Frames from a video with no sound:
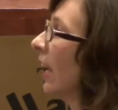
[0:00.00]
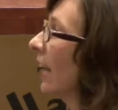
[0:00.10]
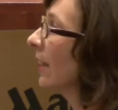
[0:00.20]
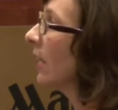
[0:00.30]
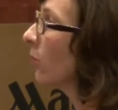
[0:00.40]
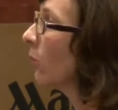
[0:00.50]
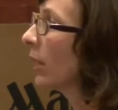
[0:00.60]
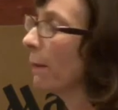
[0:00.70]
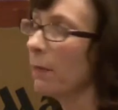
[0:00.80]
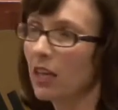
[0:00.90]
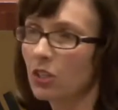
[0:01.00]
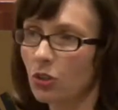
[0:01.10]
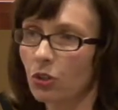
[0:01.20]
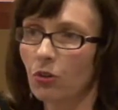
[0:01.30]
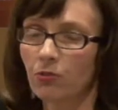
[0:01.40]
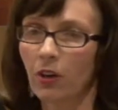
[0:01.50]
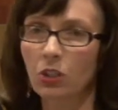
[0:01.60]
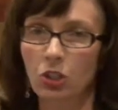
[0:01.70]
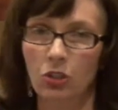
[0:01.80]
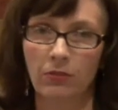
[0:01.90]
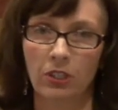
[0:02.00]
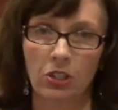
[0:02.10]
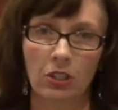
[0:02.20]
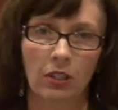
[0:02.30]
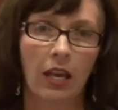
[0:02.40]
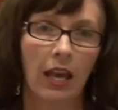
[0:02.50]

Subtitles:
And then I want to measure your functional vision.